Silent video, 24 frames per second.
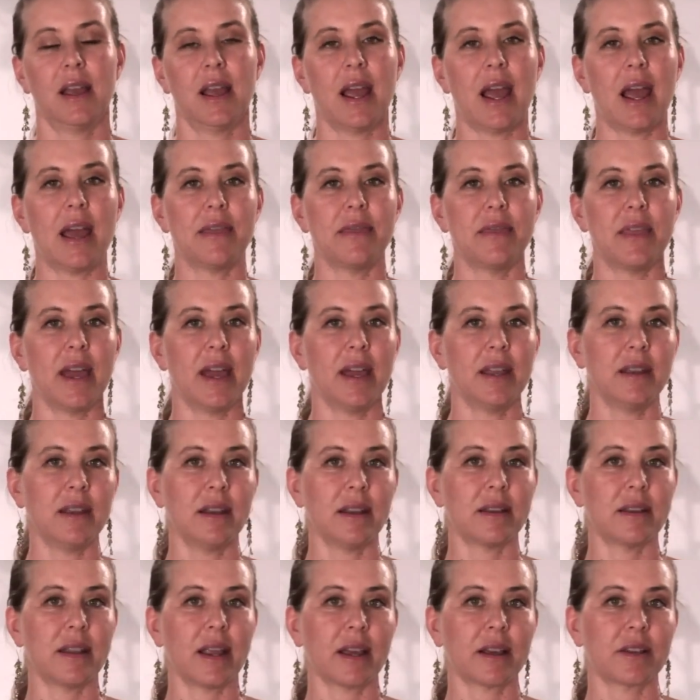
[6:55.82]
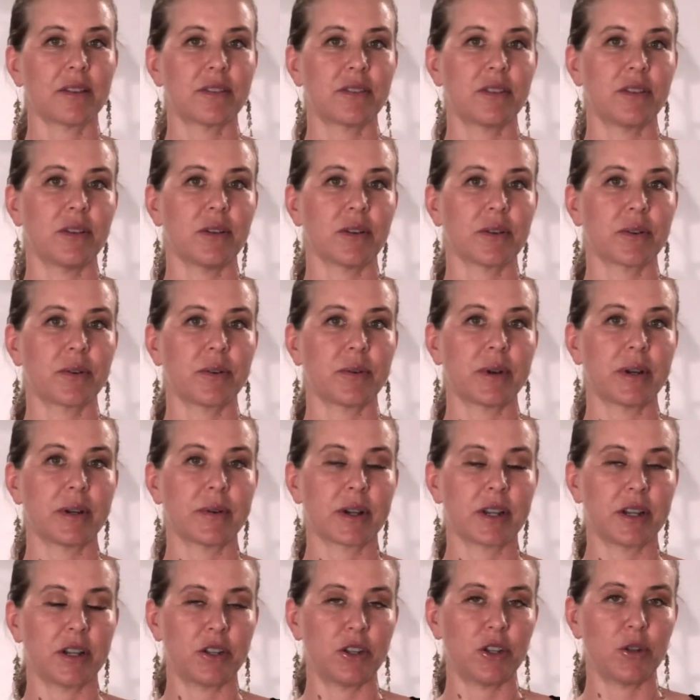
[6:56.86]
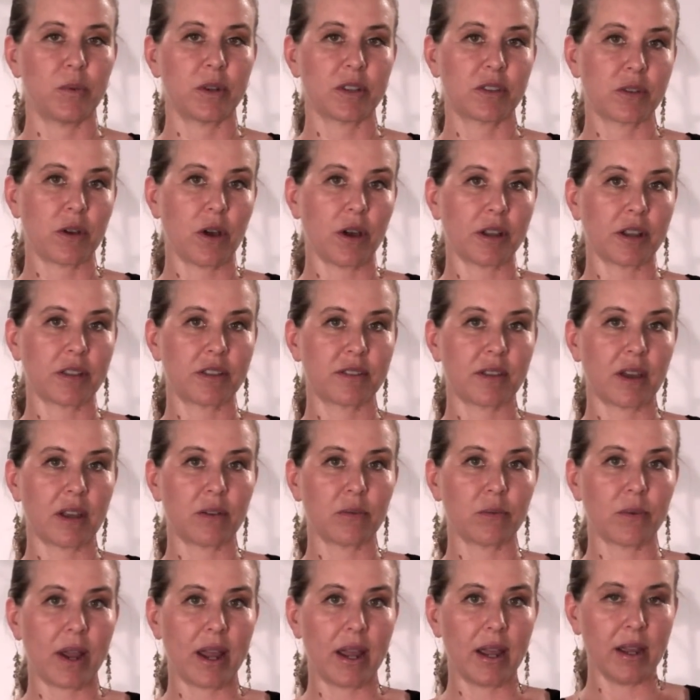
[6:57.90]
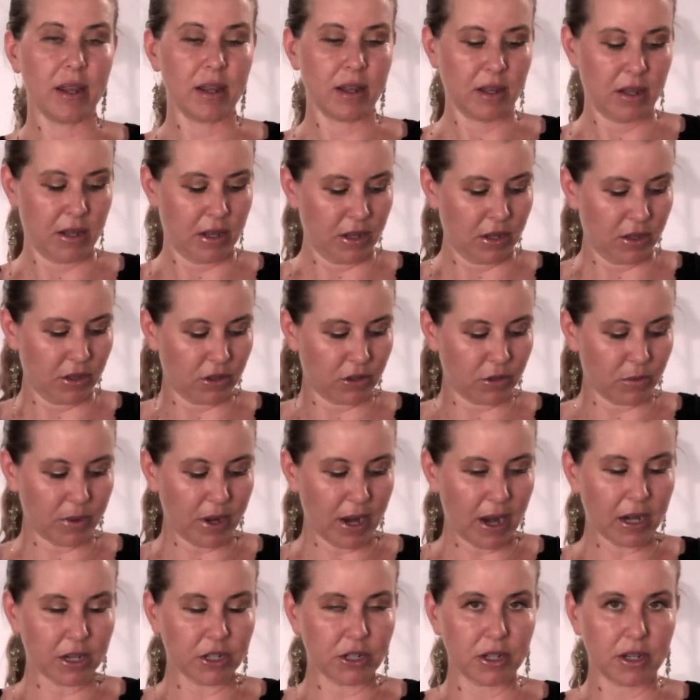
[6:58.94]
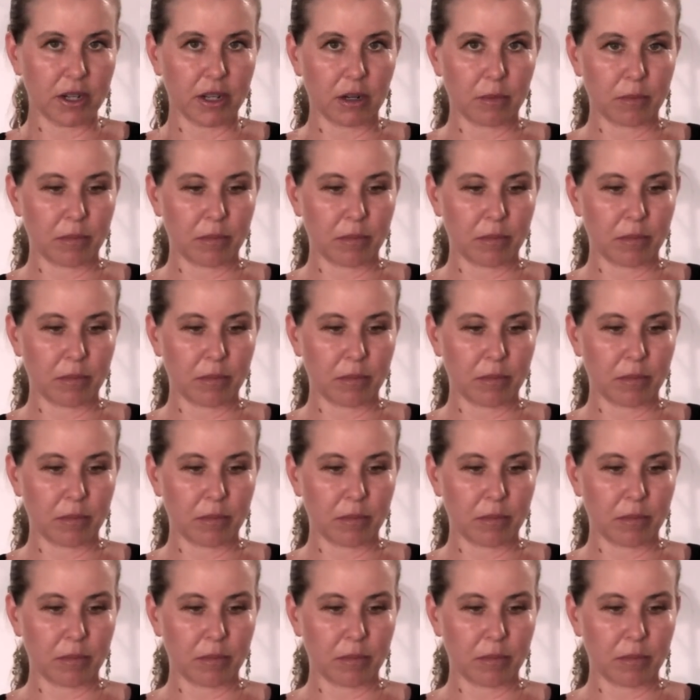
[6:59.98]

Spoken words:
And then next we're going to do what's called a sun ray. So we're actually going to